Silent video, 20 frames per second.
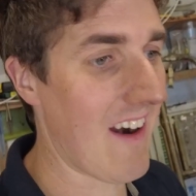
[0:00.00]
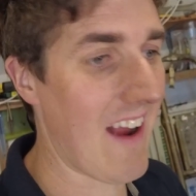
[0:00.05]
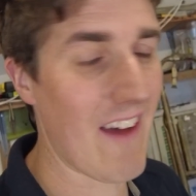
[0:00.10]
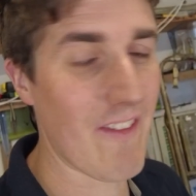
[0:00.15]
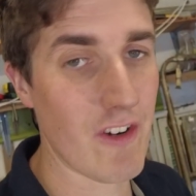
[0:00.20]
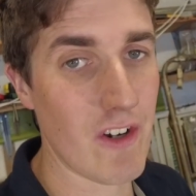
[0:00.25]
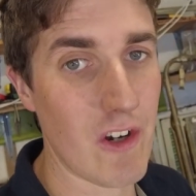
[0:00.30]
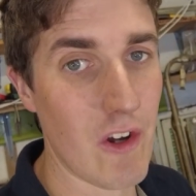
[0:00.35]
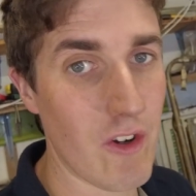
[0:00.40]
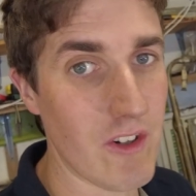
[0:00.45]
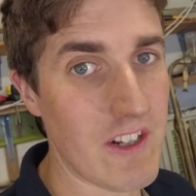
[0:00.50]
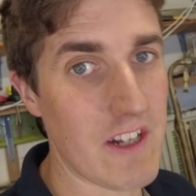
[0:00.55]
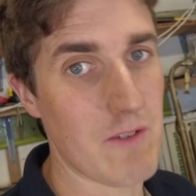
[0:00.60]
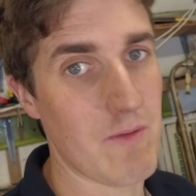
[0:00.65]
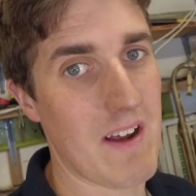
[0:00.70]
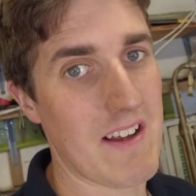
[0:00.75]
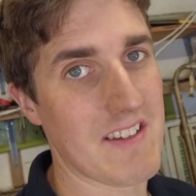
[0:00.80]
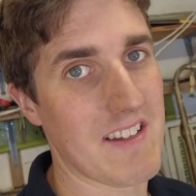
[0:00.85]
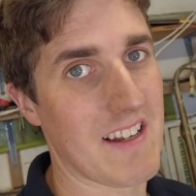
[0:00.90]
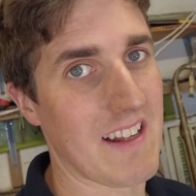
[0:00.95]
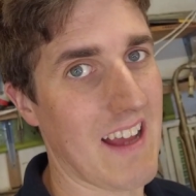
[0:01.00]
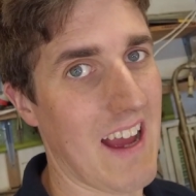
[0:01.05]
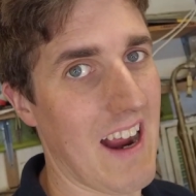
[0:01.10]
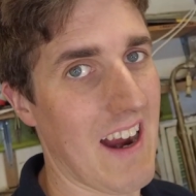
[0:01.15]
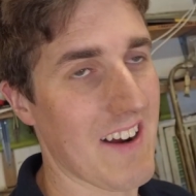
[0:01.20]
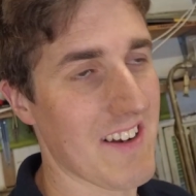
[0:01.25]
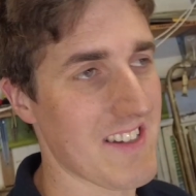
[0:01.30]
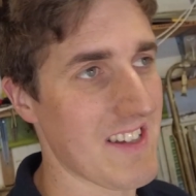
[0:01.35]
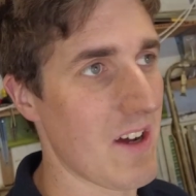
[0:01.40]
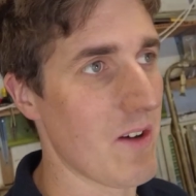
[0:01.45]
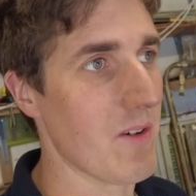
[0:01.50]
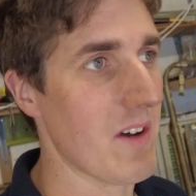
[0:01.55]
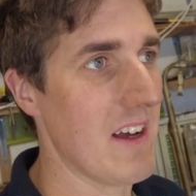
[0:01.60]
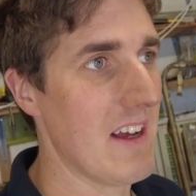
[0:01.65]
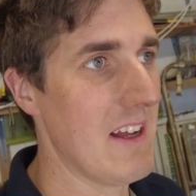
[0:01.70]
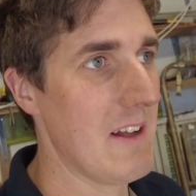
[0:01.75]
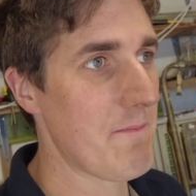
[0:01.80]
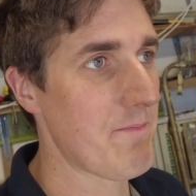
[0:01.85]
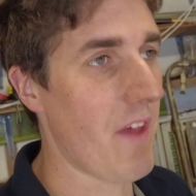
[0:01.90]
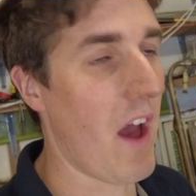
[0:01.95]
I haven't looked at the rest of the car, so
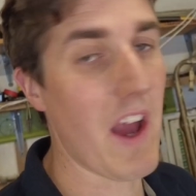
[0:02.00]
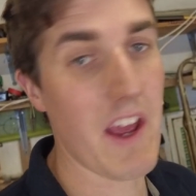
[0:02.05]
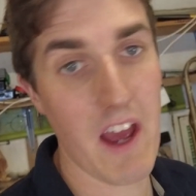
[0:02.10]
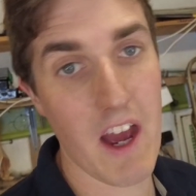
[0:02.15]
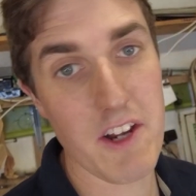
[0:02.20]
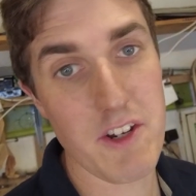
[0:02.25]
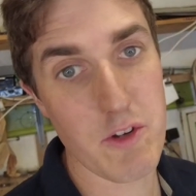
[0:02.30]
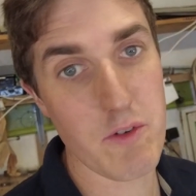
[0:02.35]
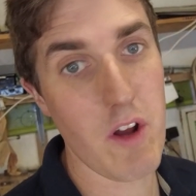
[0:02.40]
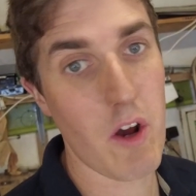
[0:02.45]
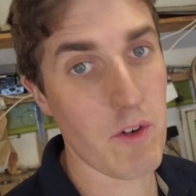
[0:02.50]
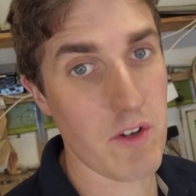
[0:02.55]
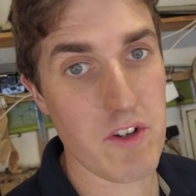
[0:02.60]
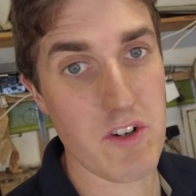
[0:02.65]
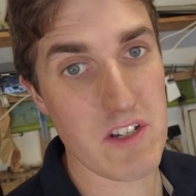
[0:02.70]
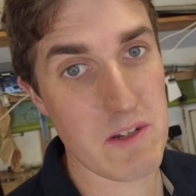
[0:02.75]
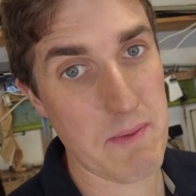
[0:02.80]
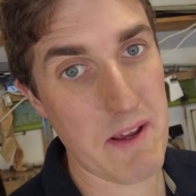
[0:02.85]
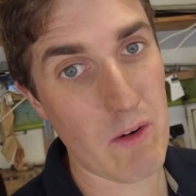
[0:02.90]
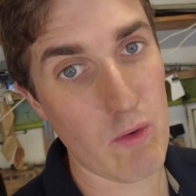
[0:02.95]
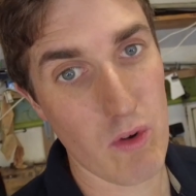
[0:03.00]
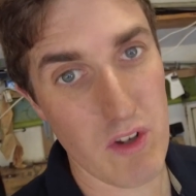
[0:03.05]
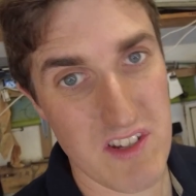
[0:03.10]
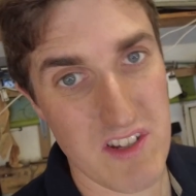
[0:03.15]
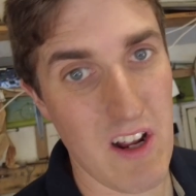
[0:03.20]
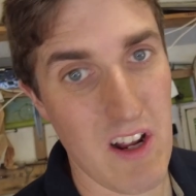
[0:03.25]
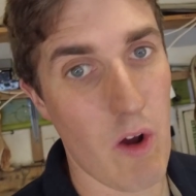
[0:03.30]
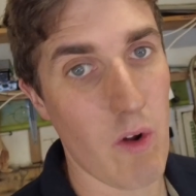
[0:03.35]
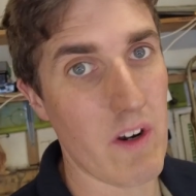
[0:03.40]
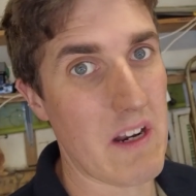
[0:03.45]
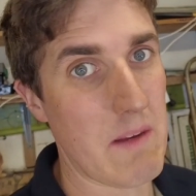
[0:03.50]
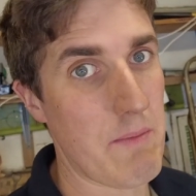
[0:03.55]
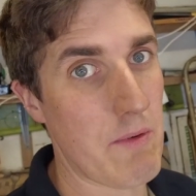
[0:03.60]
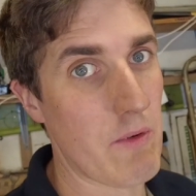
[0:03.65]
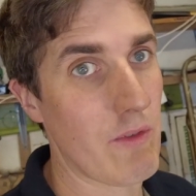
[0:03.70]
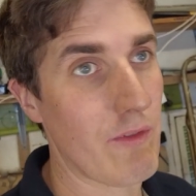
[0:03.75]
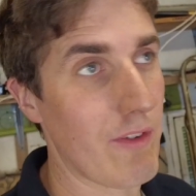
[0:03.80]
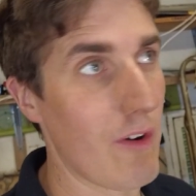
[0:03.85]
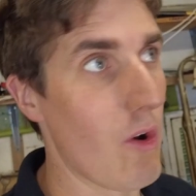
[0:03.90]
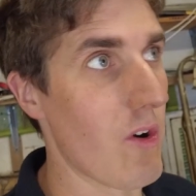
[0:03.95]
I do know that there's a big rust hole in the
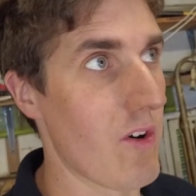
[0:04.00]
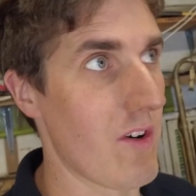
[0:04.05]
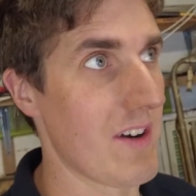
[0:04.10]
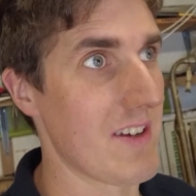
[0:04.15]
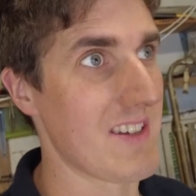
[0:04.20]
boot floor,